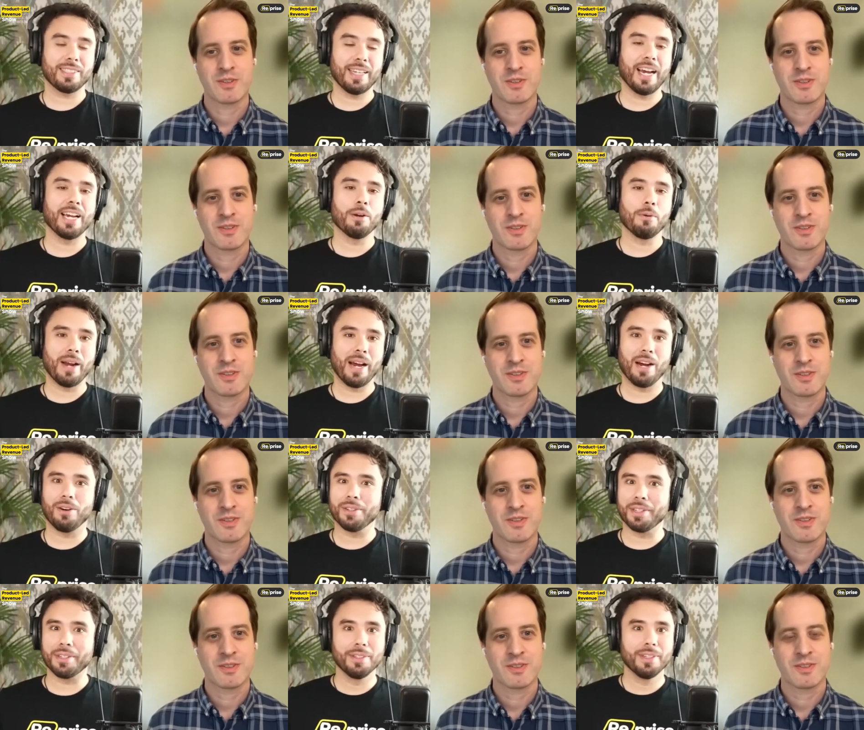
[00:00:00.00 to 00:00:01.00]
Speaker 1: night
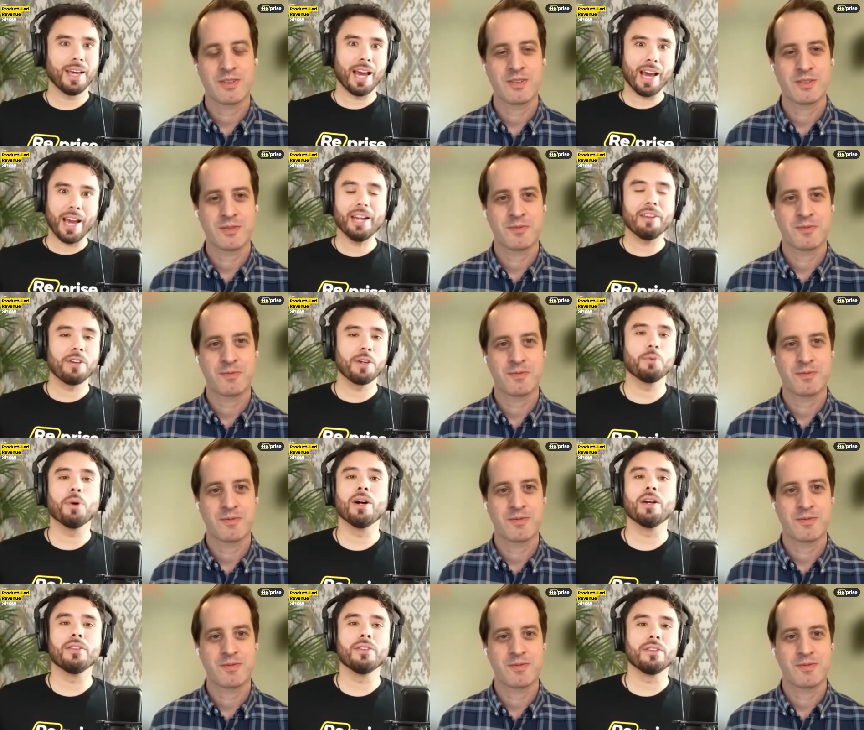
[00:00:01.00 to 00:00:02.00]
around, hey
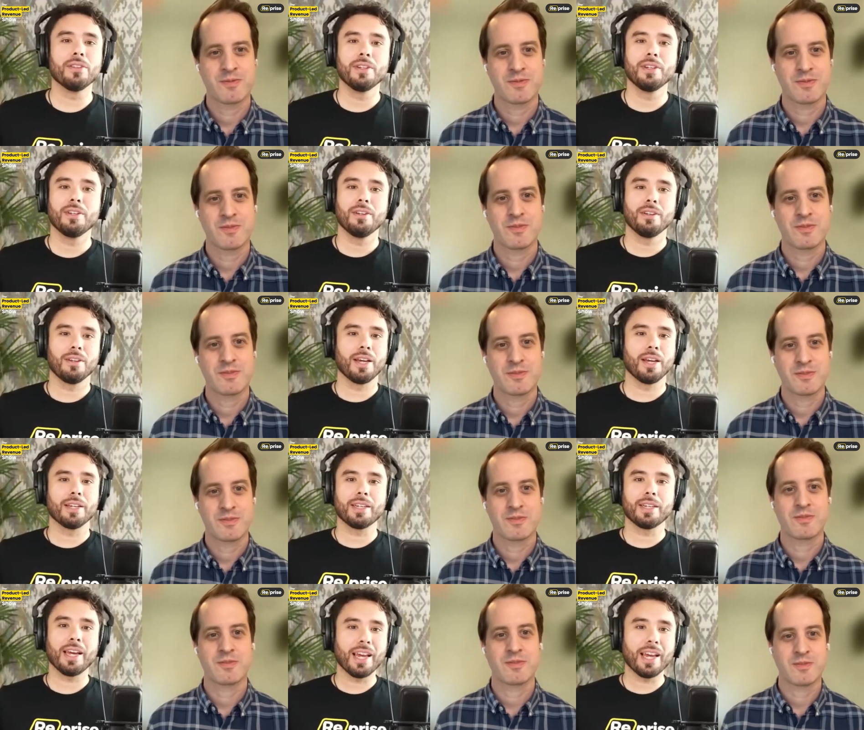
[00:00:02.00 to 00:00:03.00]
everyone,
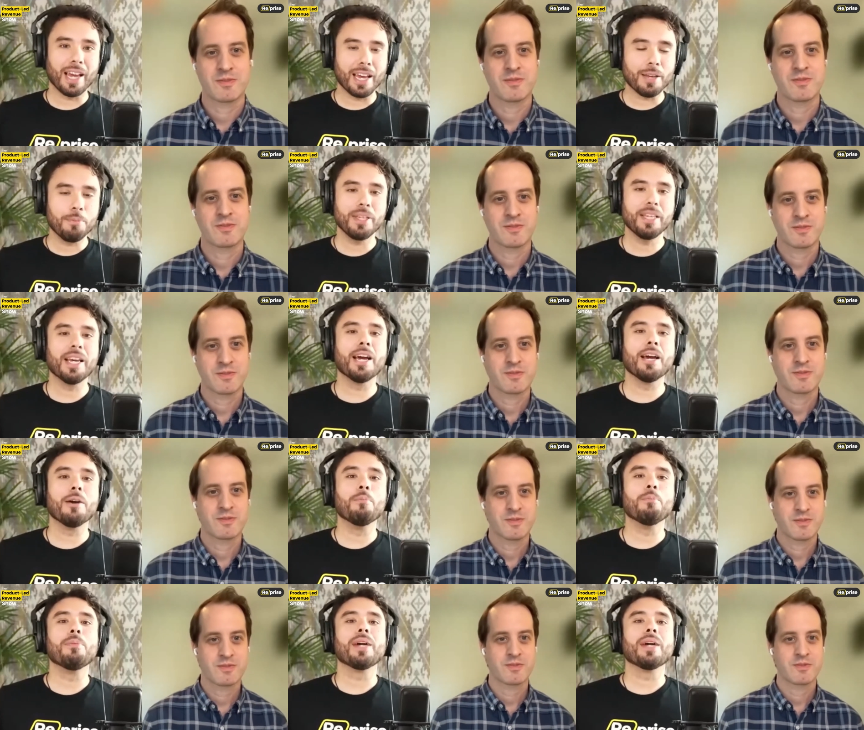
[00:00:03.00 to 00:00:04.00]
like
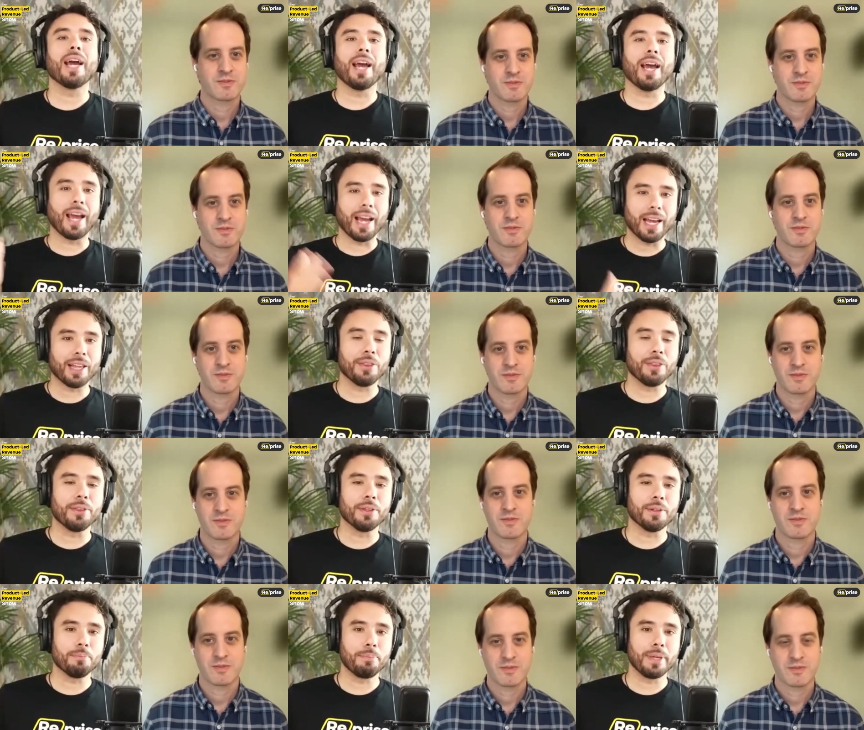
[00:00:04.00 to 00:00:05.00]
ABM
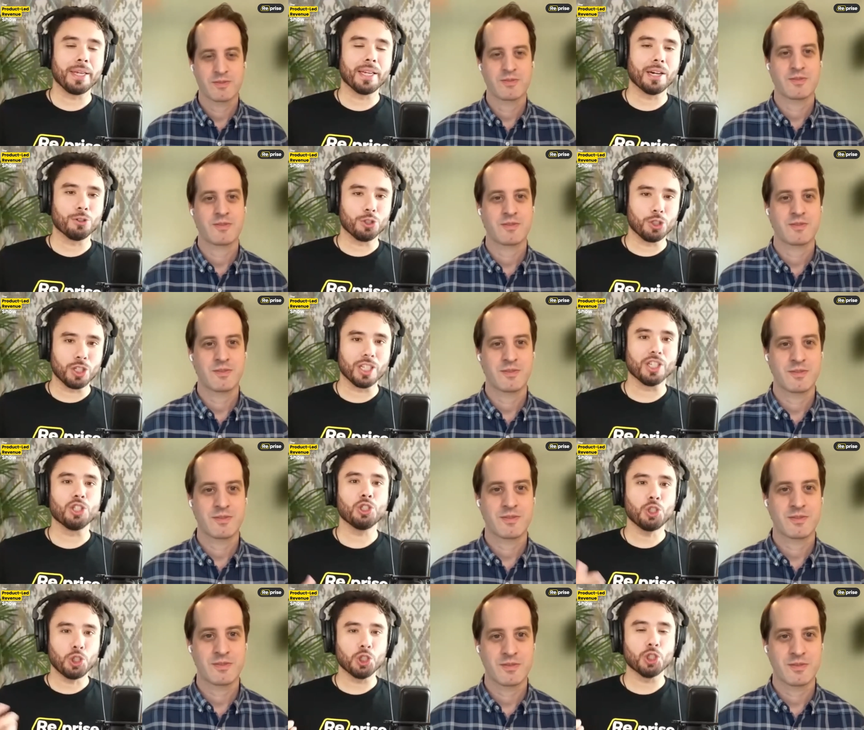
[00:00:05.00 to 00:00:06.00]
and
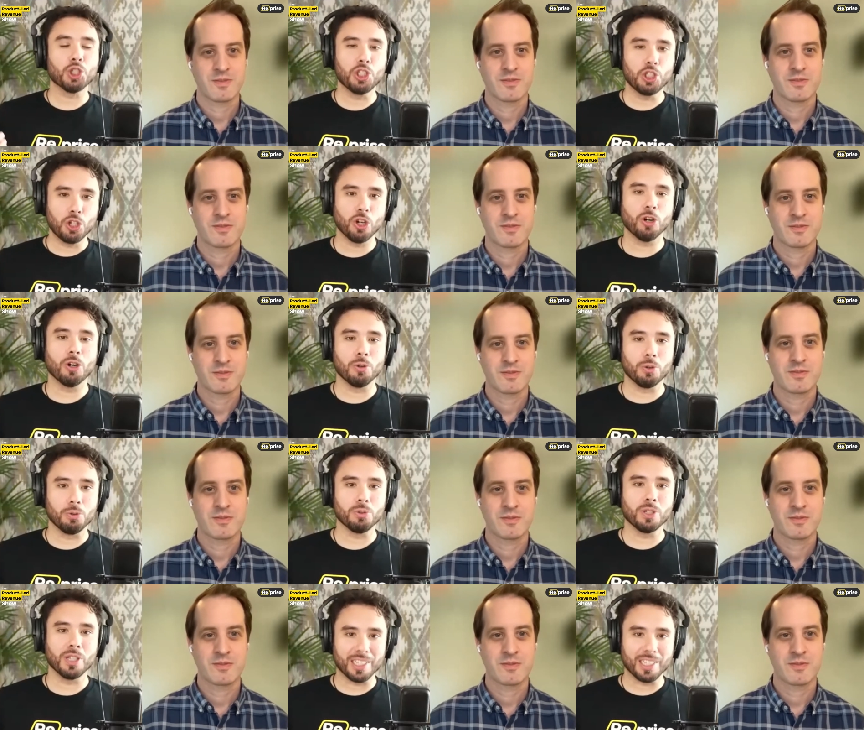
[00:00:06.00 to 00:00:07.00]
PLG should
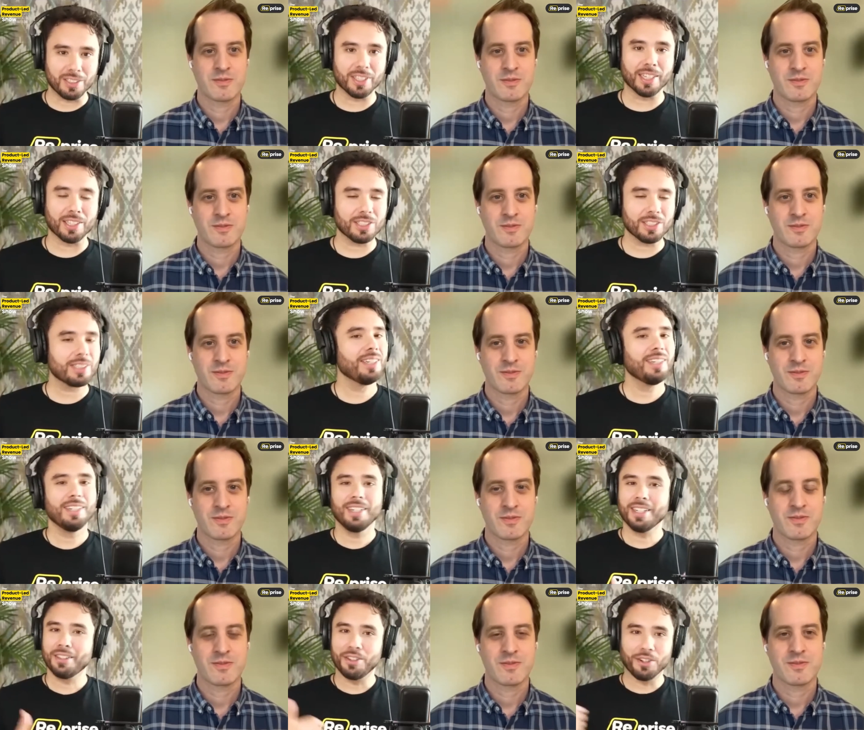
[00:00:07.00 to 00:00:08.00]
coexist.
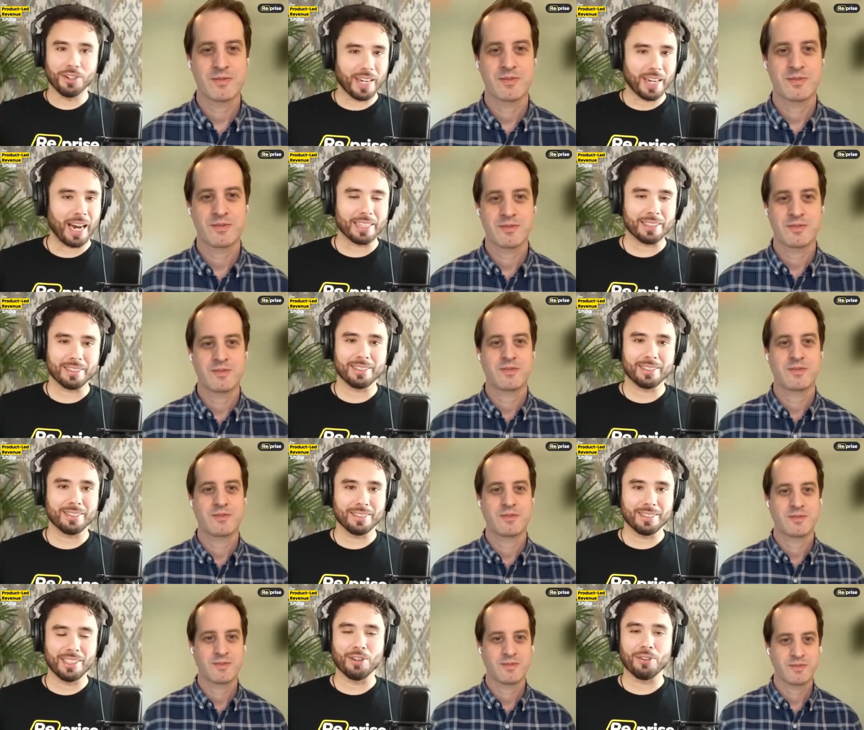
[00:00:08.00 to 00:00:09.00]
They're not,
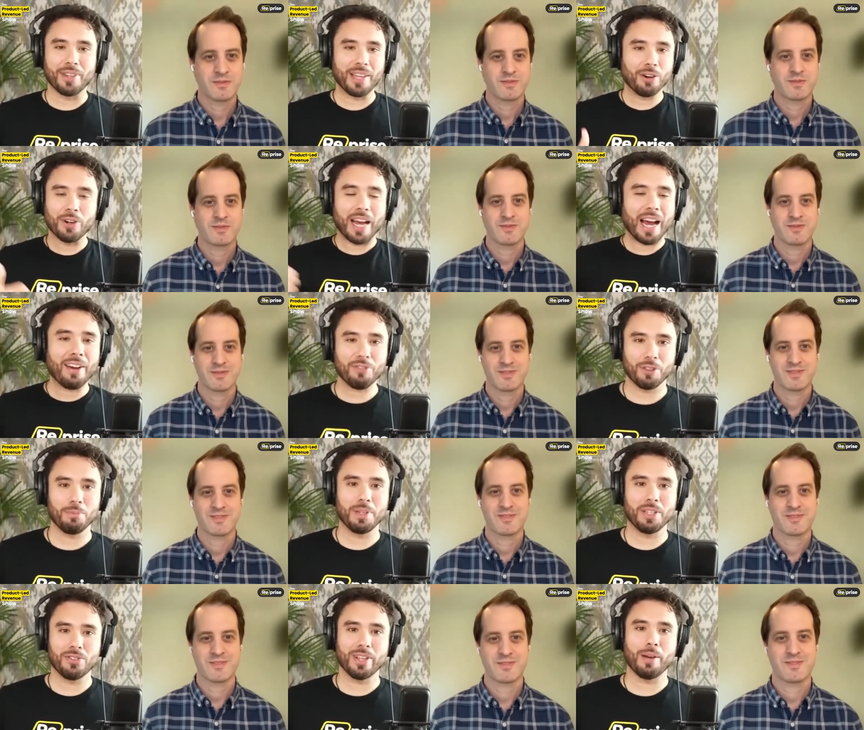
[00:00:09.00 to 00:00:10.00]
you know, they don't have to
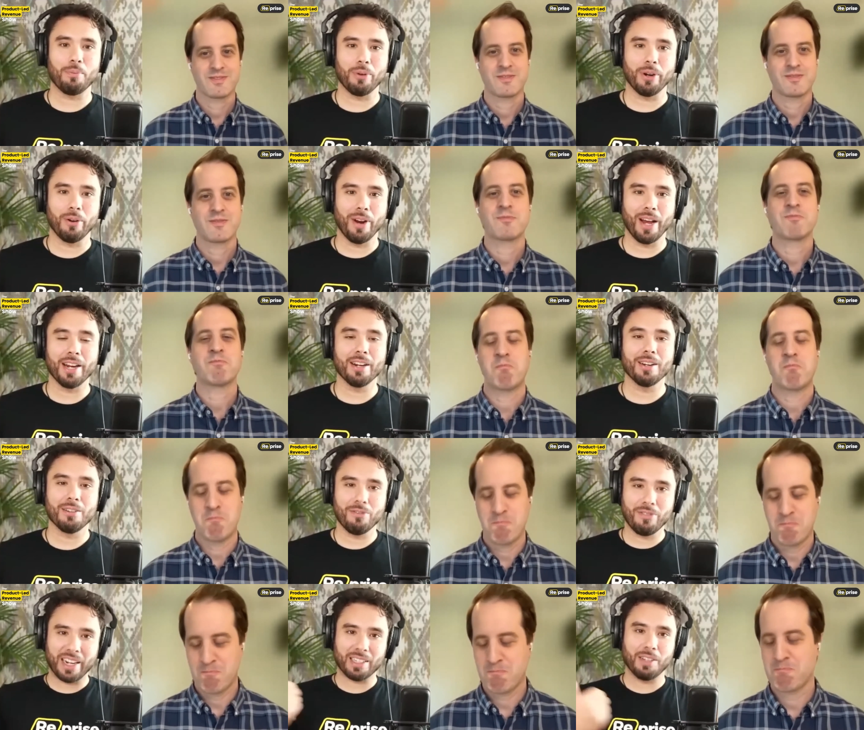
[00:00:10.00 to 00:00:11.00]
be separate, right? And
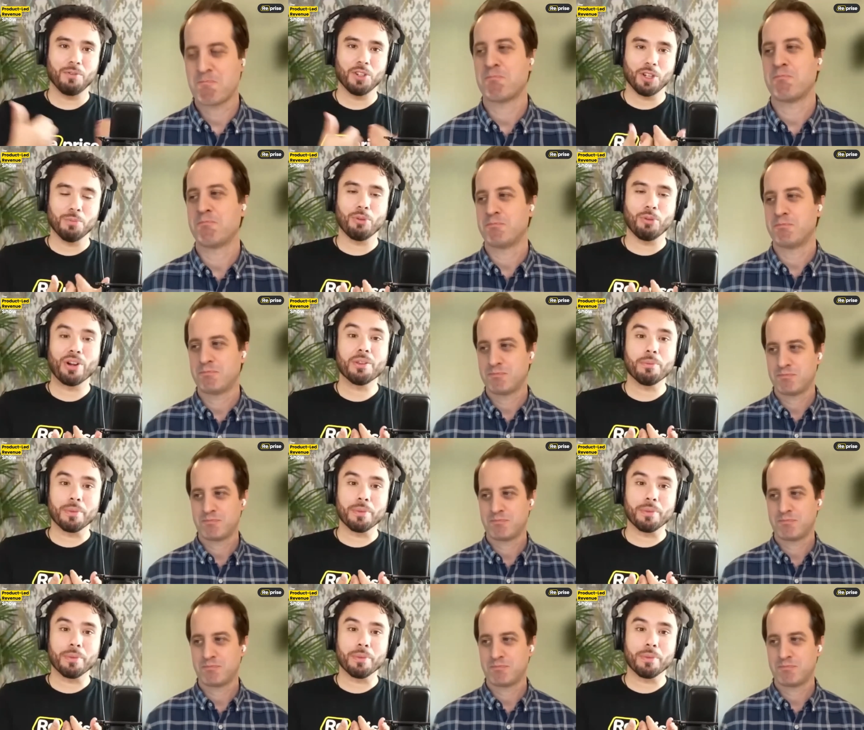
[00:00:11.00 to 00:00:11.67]
in fact, mm-hmm. if you mm-hmm. can bring them